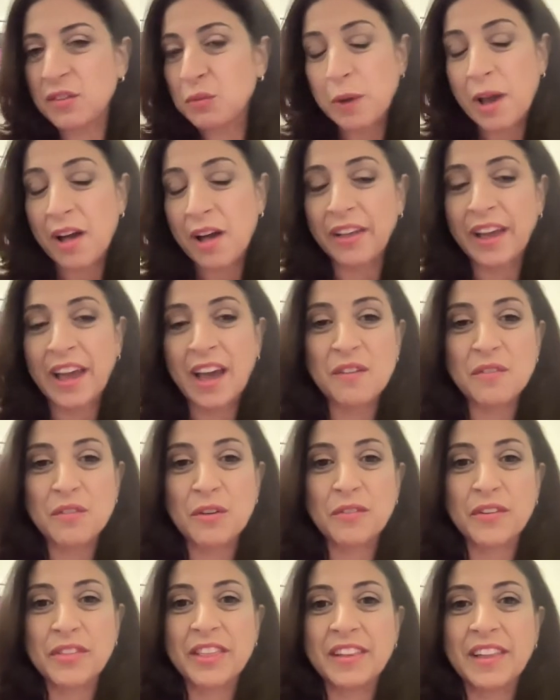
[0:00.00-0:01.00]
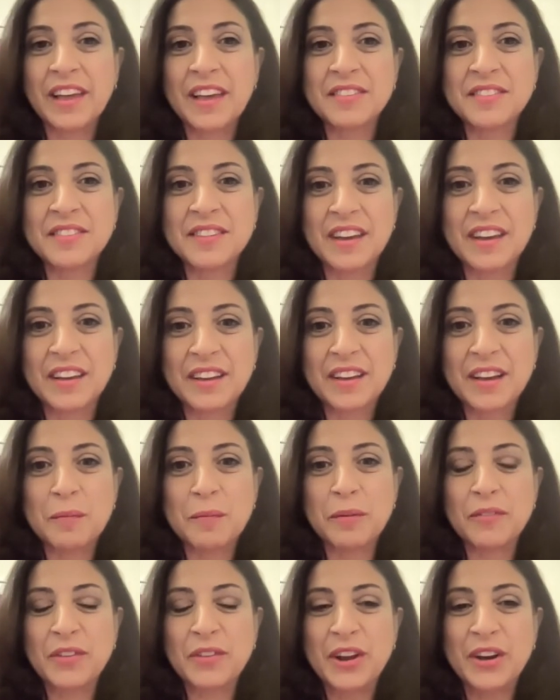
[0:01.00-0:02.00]
as we all have over the last uh,
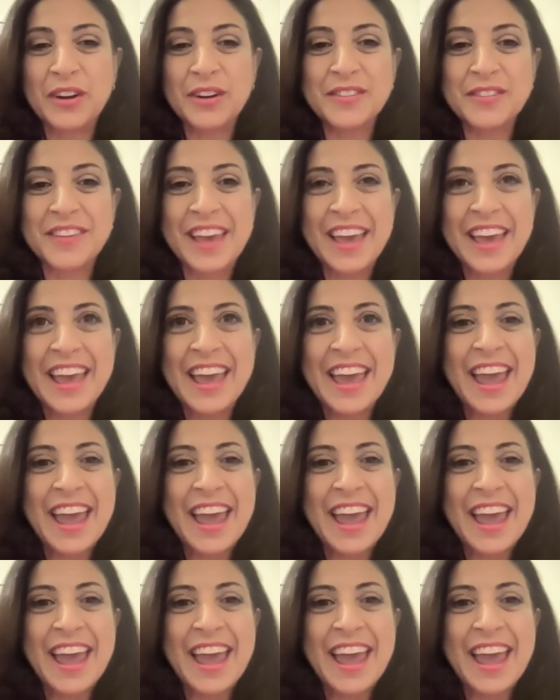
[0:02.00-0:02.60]
couple of years.